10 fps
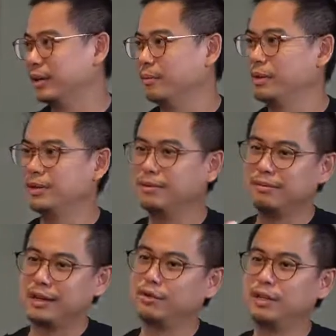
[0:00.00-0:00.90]
I mean,
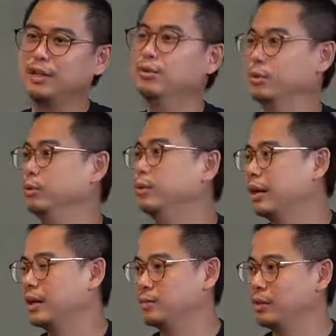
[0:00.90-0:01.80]
naturally you will do that,
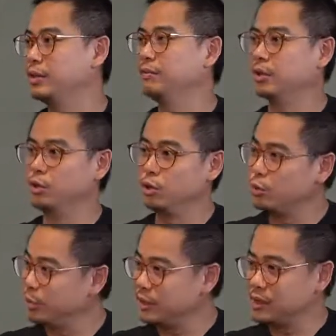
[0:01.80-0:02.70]
especially if the
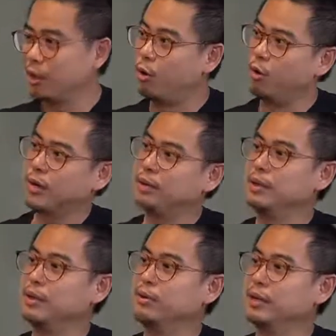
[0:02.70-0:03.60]
newbies that all came in
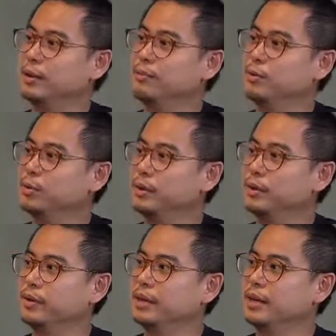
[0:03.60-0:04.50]
during the MCO period,
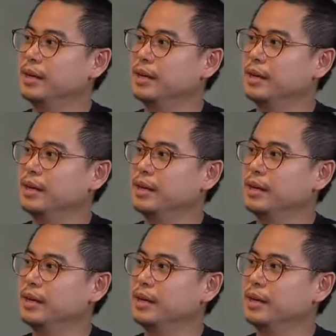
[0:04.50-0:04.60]
right?